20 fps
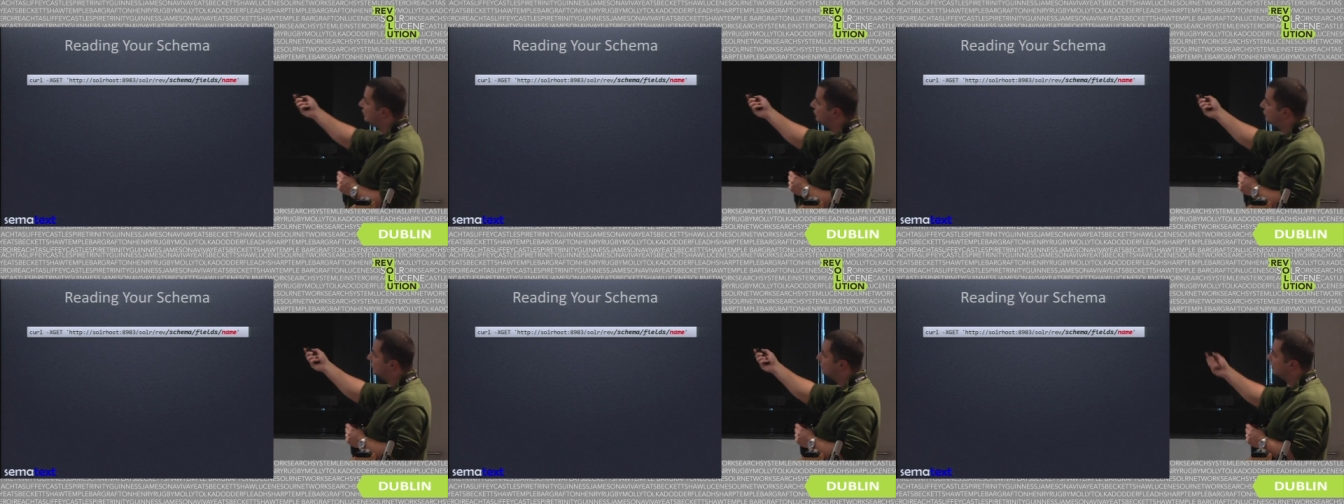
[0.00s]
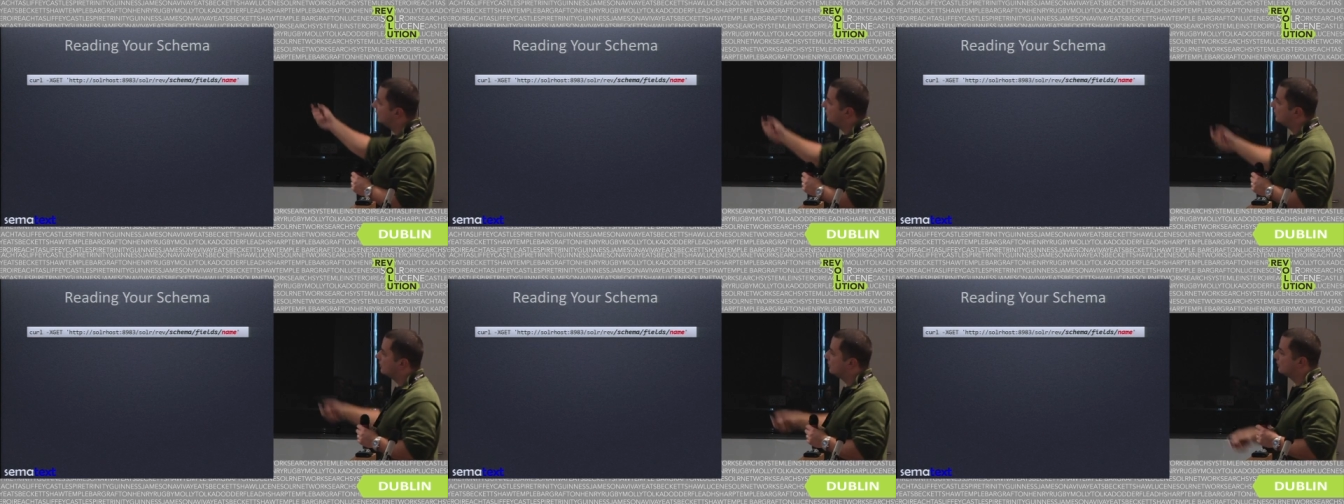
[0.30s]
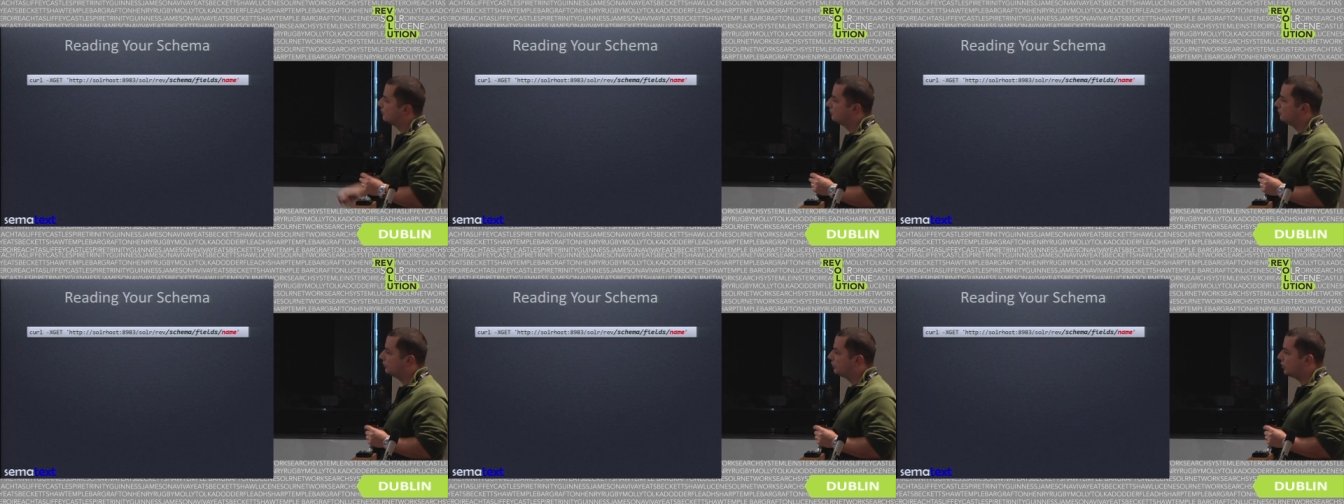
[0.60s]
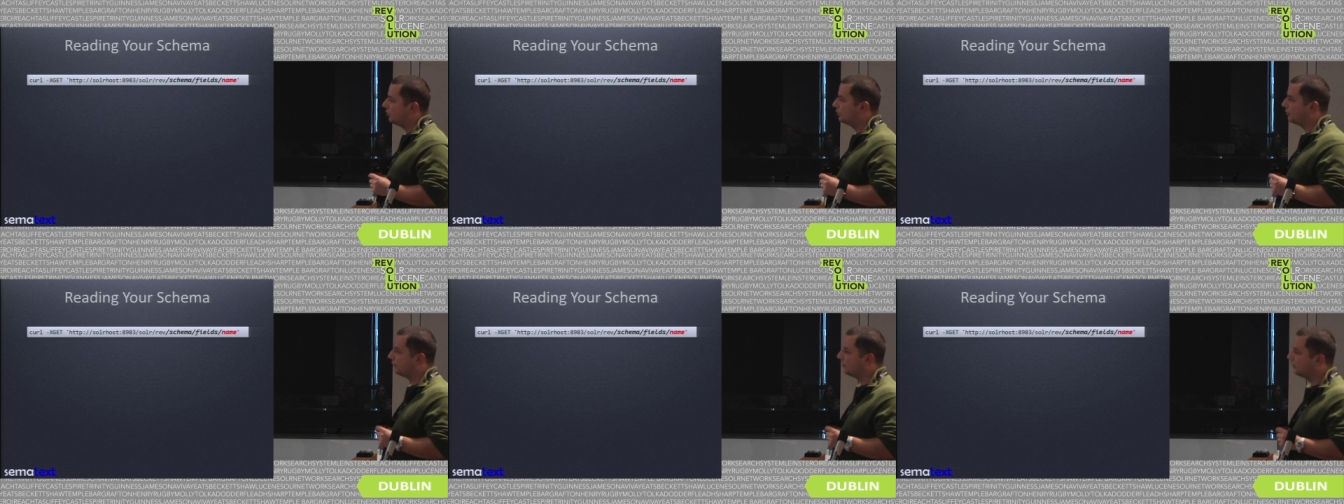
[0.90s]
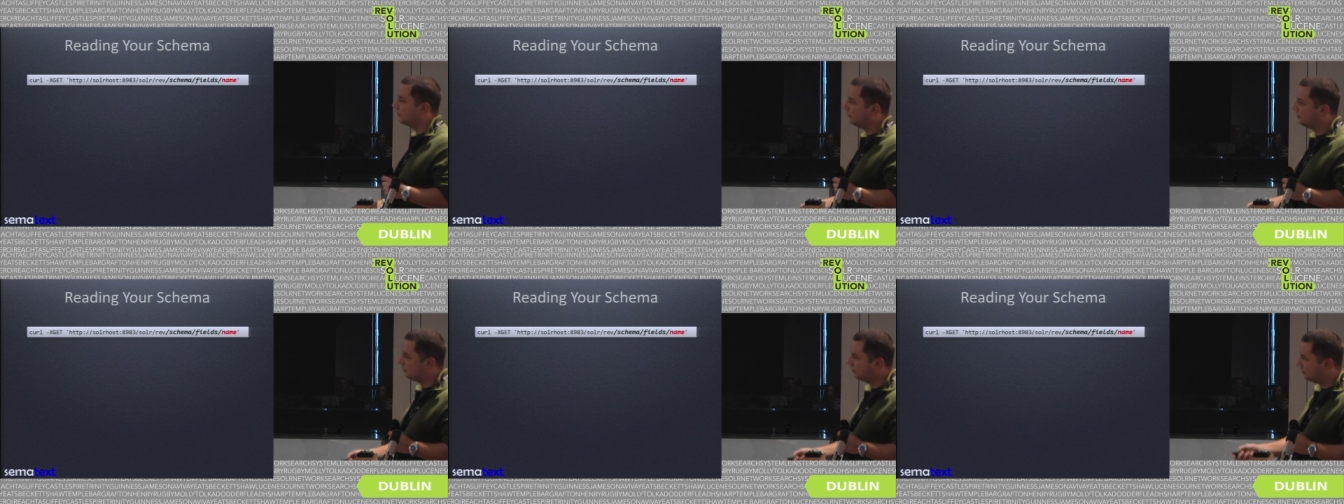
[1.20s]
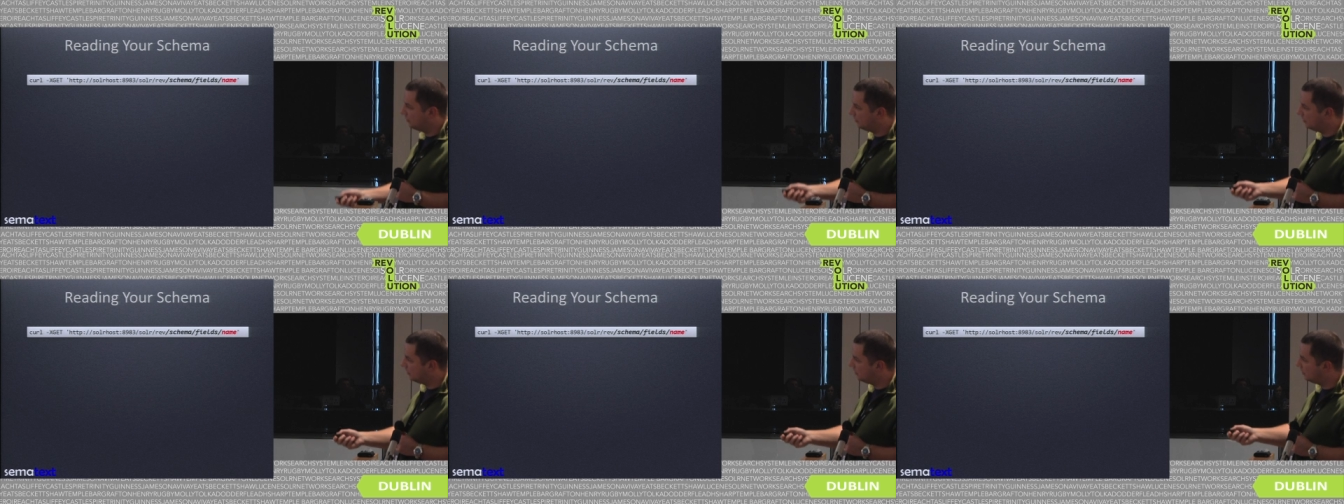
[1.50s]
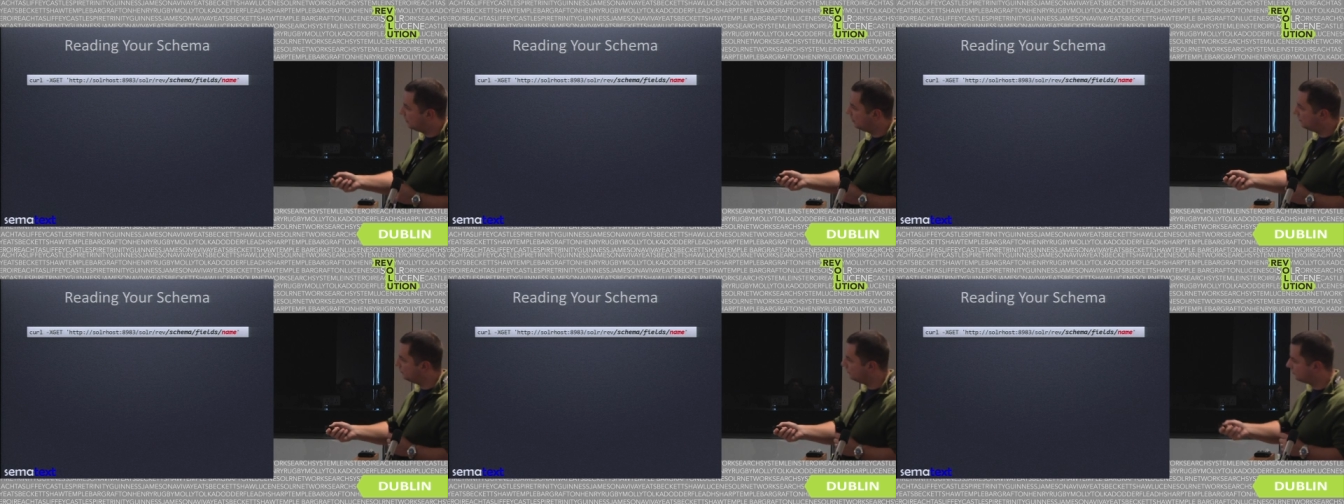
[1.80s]
to a proper
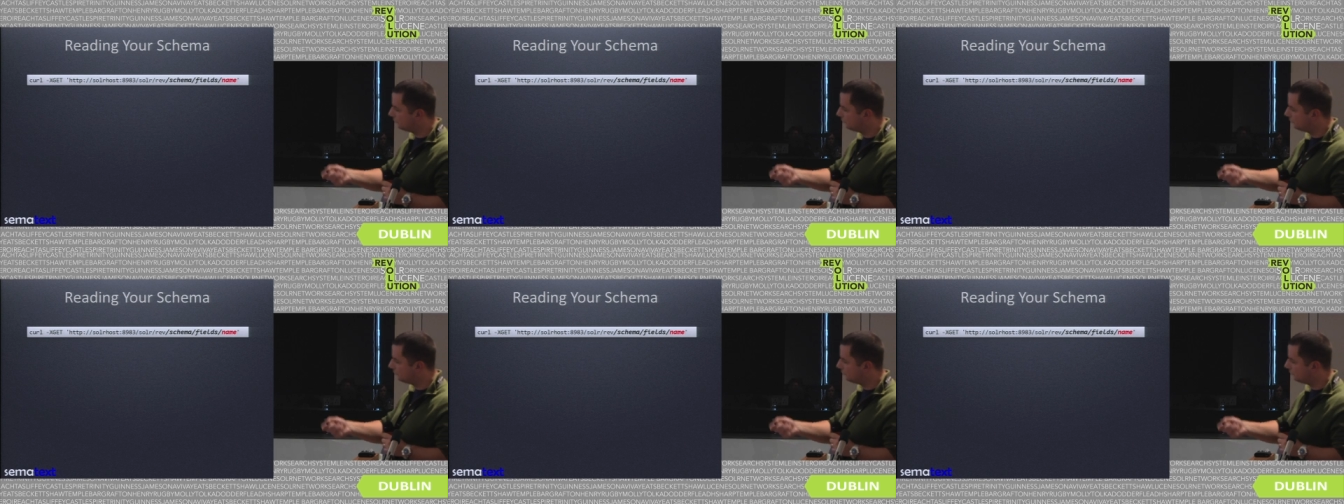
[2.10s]
uh,